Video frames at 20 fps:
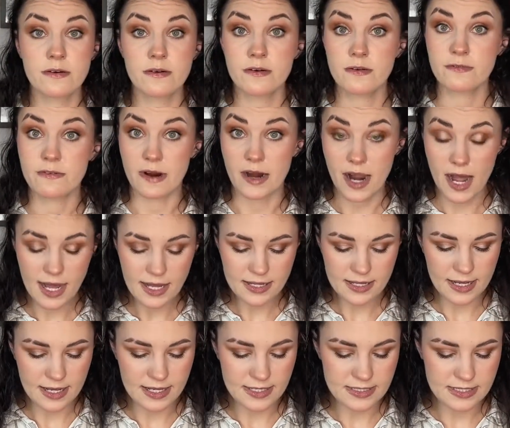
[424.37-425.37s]
For
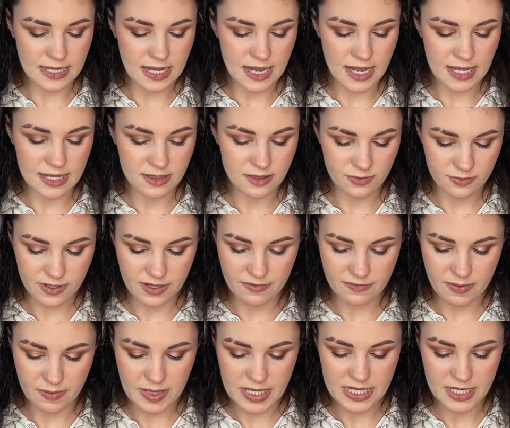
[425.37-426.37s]
highlights, I had 3 of
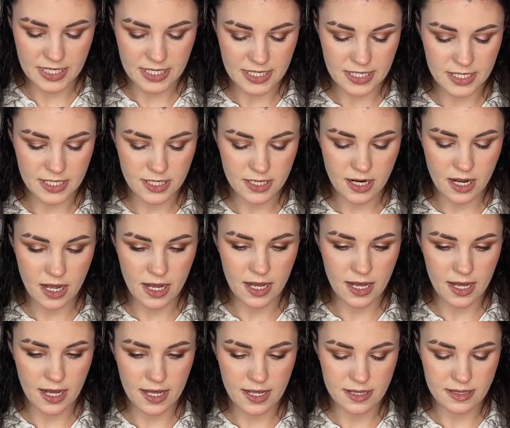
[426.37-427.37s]
them in here.
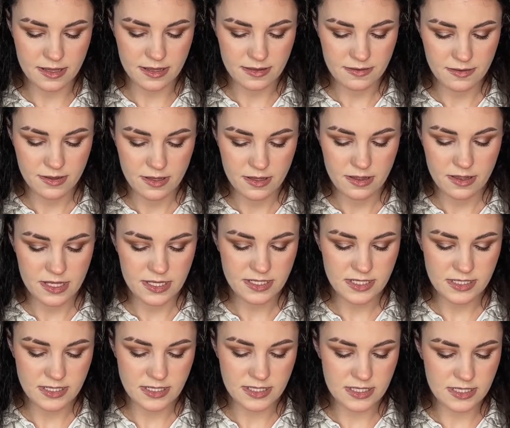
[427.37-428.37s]
This
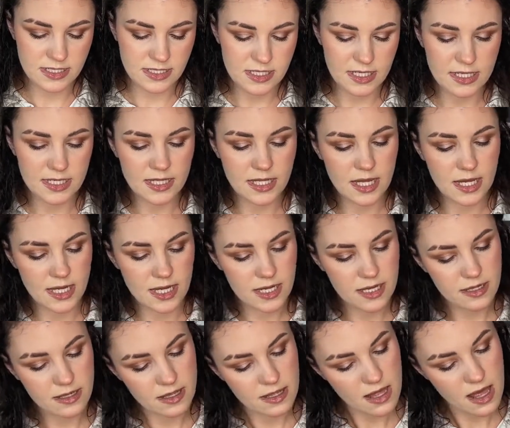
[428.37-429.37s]
is the
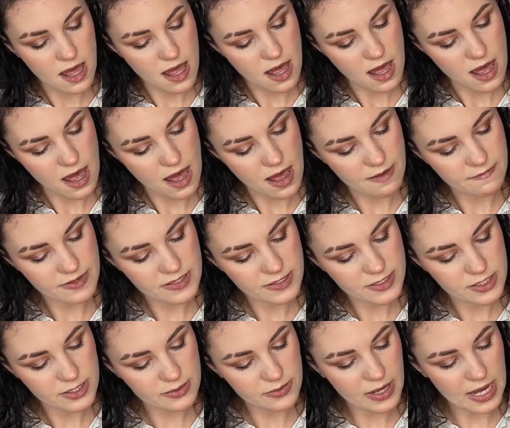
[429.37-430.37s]
Stila Heaven's
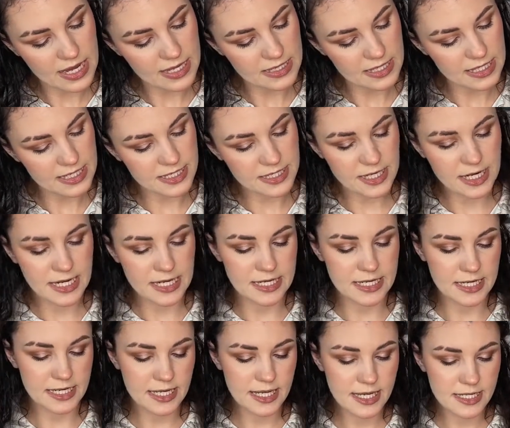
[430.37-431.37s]
Hue highlighter
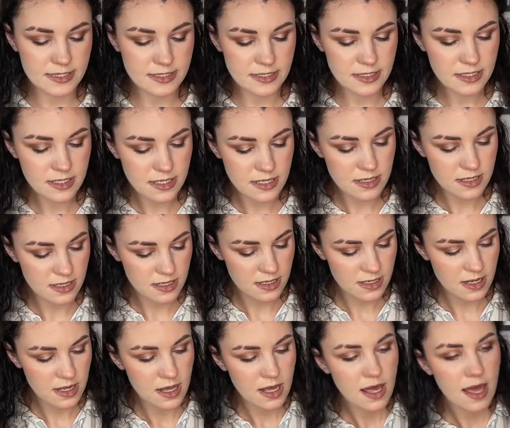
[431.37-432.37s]
in Kitten,
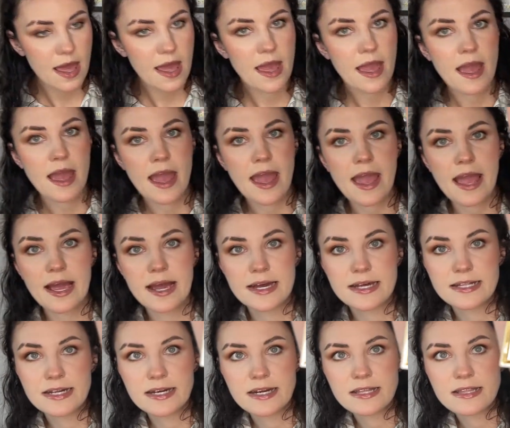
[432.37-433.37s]

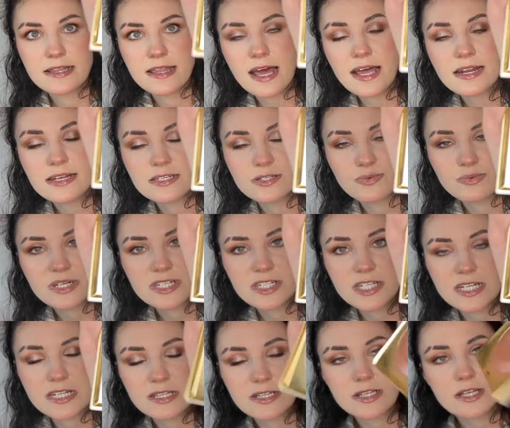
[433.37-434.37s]
and that is what
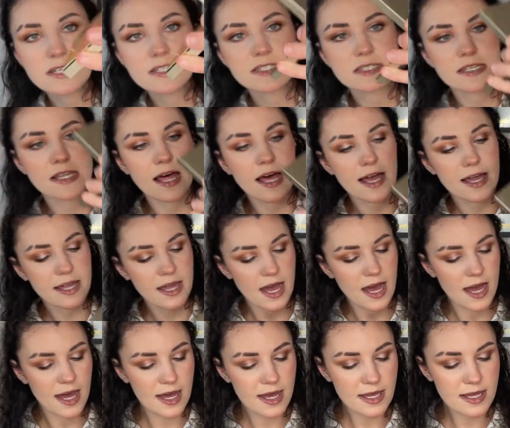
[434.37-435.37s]
she looks like.
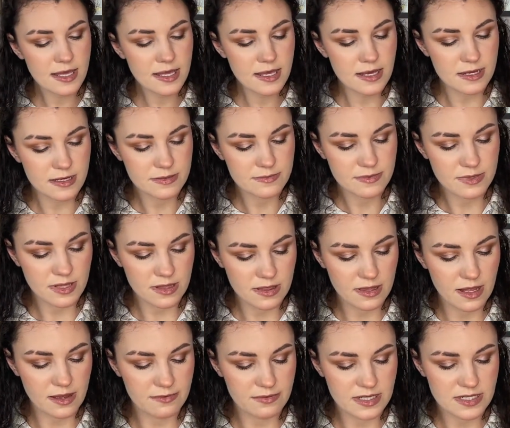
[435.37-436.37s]
I
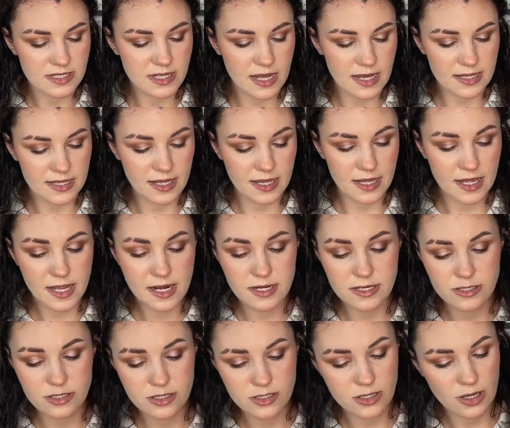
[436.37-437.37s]
love this highlight. It
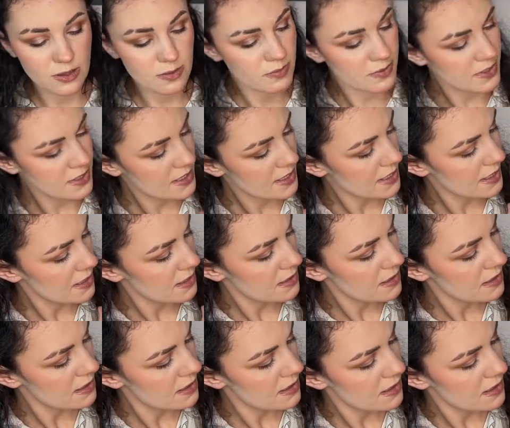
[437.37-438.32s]
is so pretty.